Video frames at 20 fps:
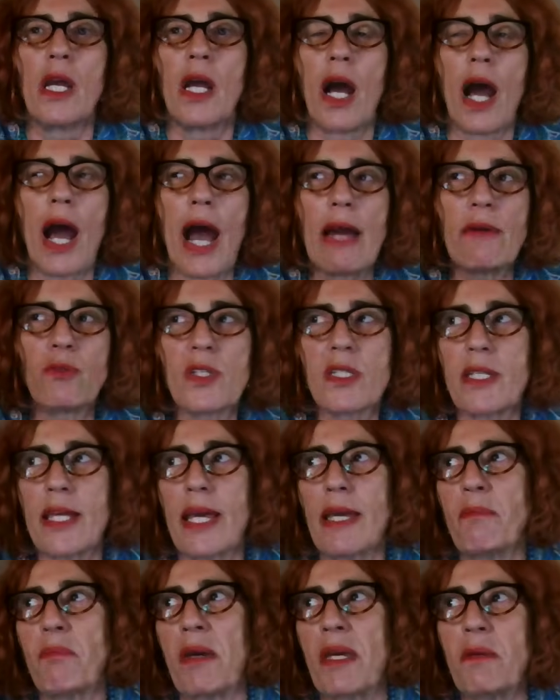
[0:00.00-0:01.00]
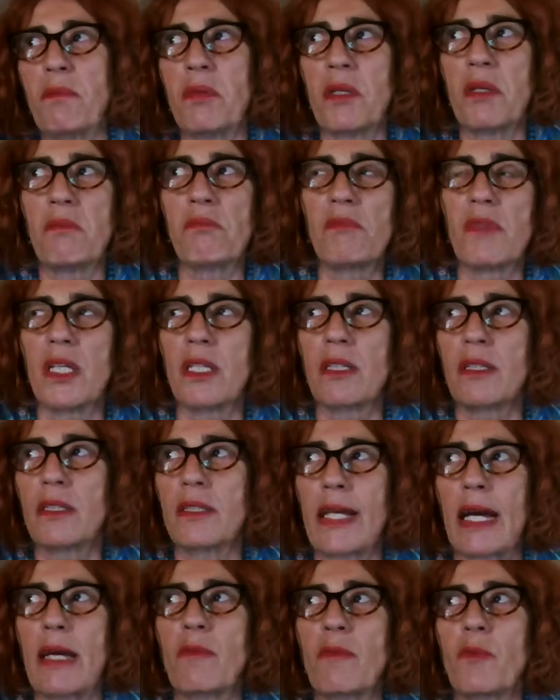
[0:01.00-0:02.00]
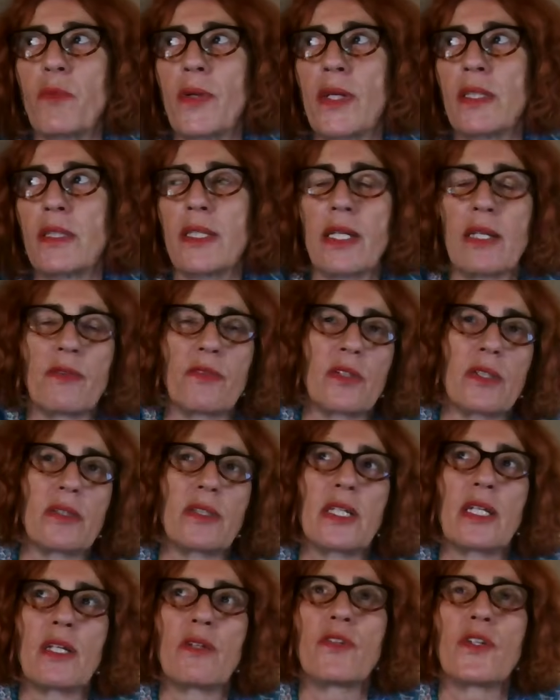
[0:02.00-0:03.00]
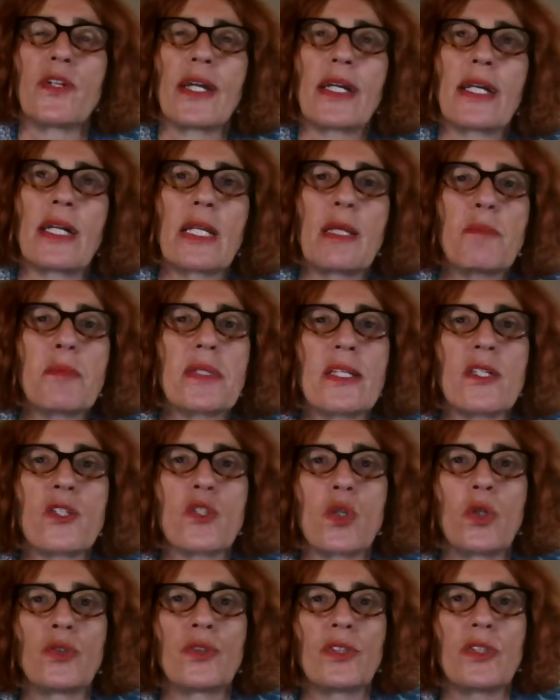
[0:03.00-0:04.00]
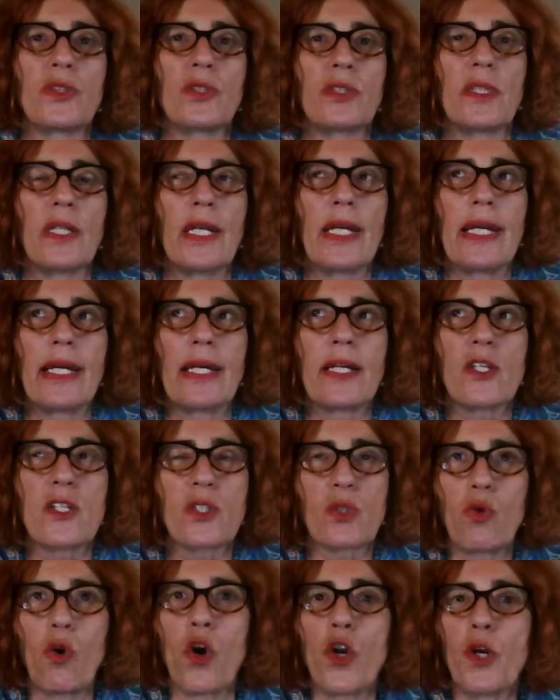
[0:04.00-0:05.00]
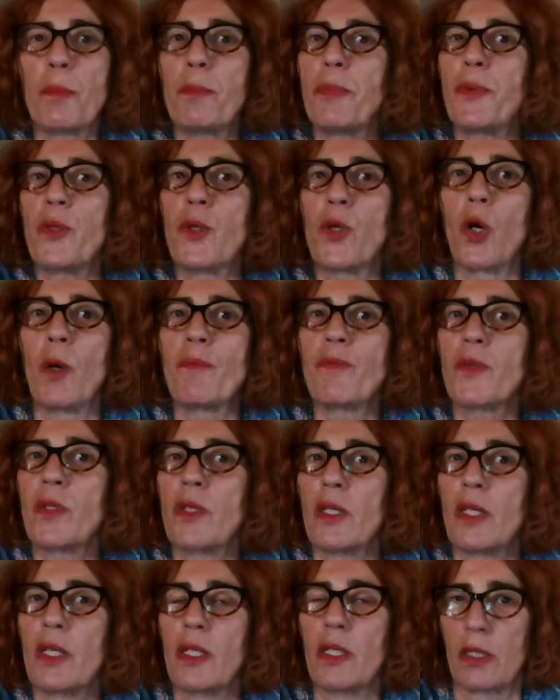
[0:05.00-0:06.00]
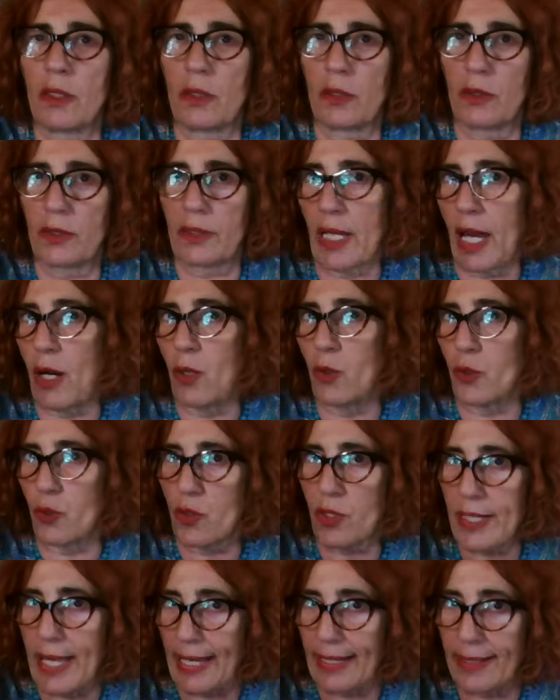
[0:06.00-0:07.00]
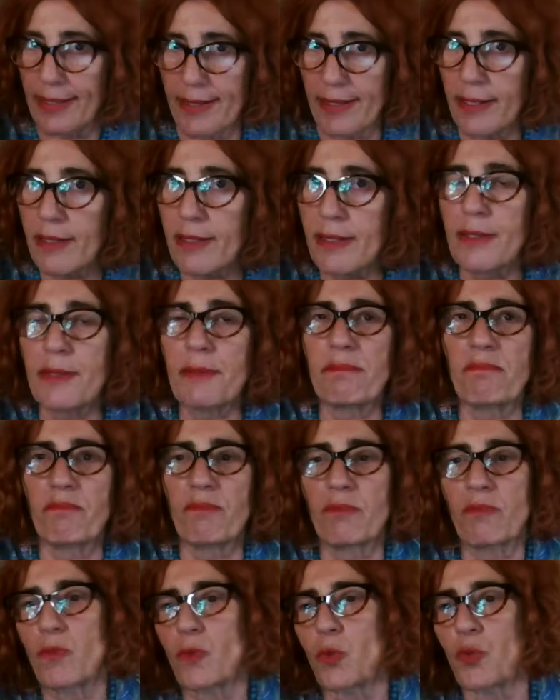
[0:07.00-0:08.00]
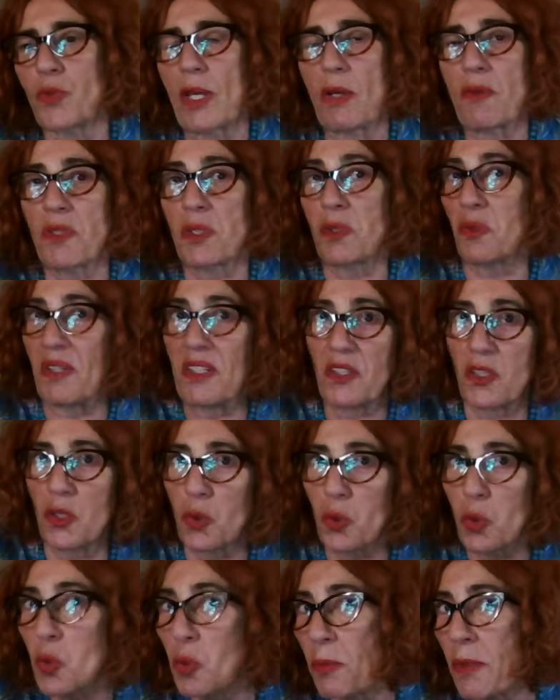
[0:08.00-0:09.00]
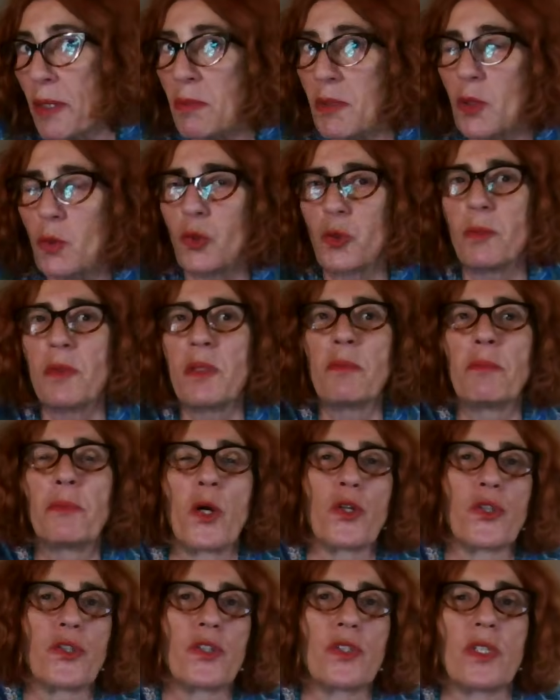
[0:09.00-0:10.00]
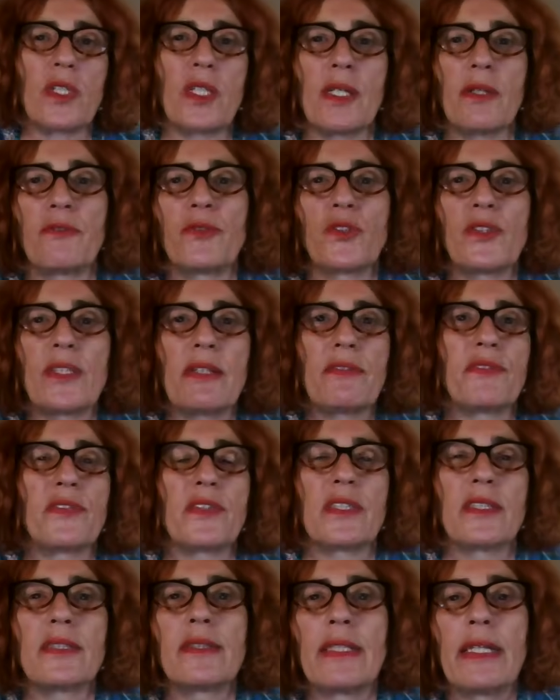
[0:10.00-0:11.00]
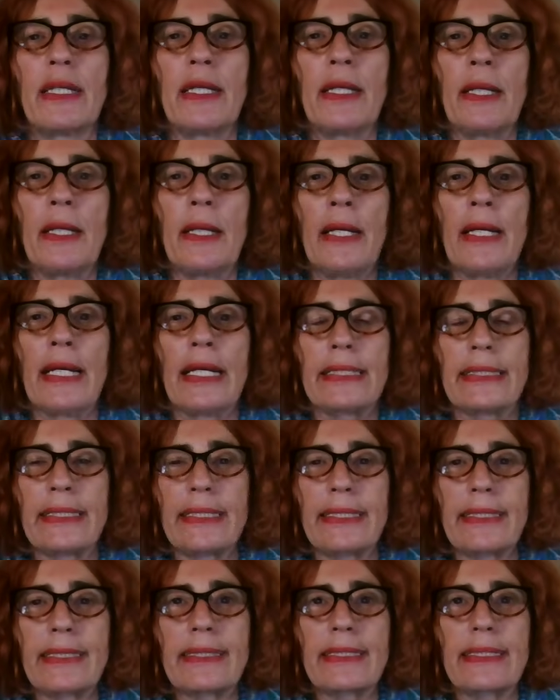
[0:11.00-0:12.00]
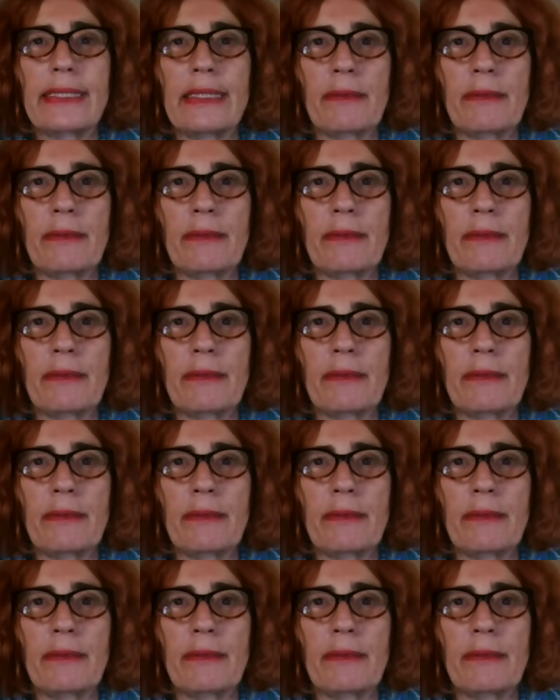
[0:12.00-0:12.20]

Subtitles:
I would say maybe in the time when there were eclipses on the Scorpio Taurus axis. 2022 maybe could be important year for definite this